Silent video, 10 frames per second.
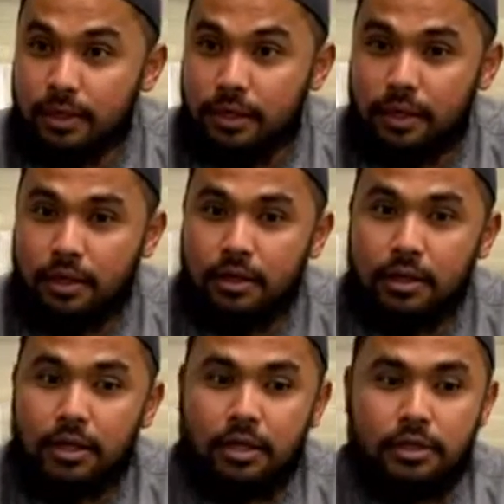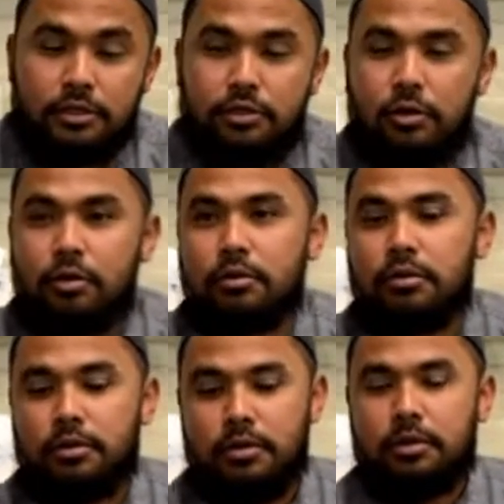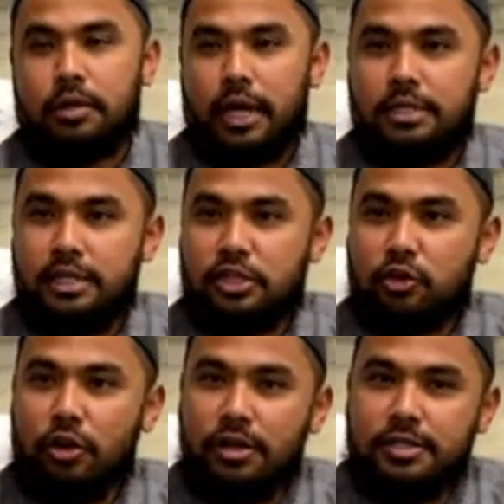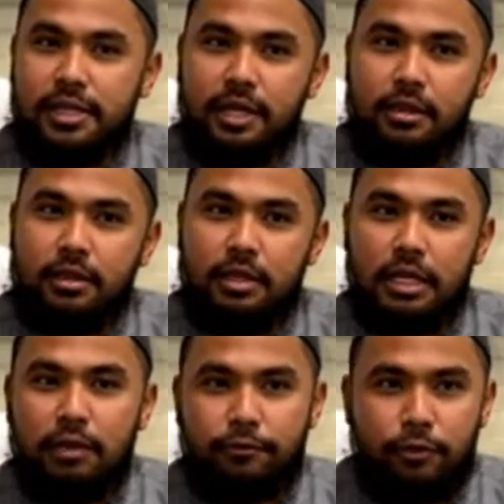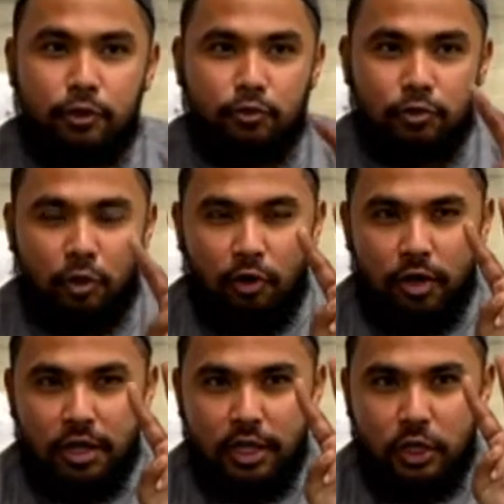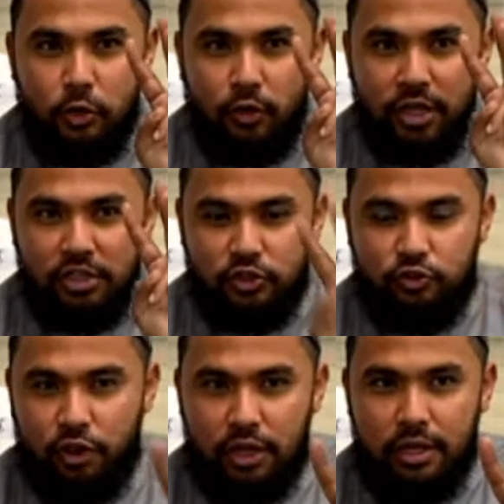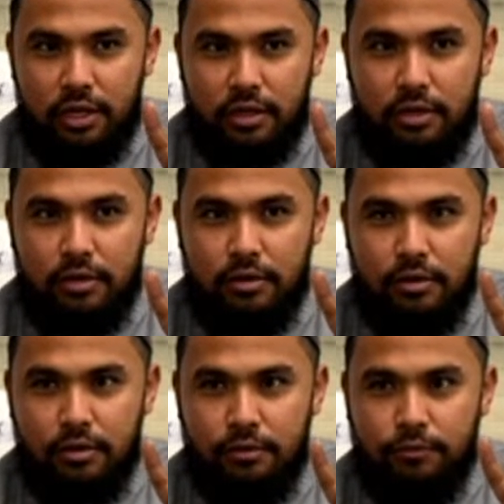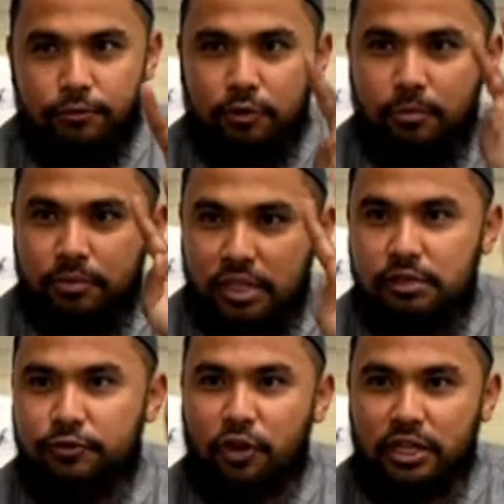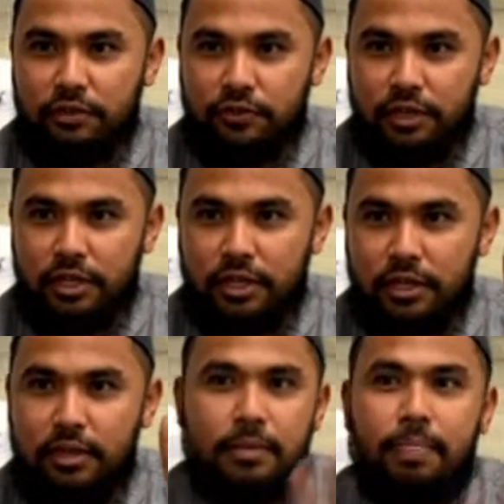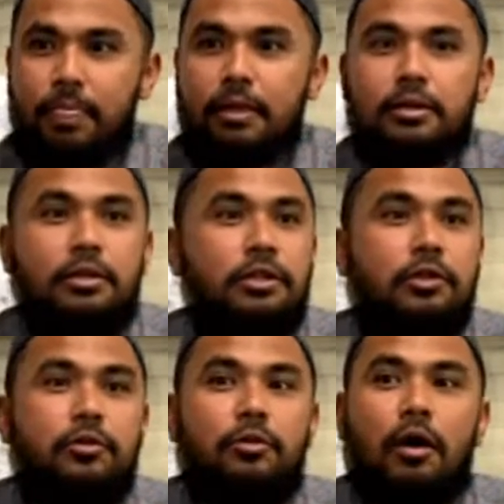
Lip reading: Yeah. So as a scholar said, if you only doing 3 from this 4 activity, you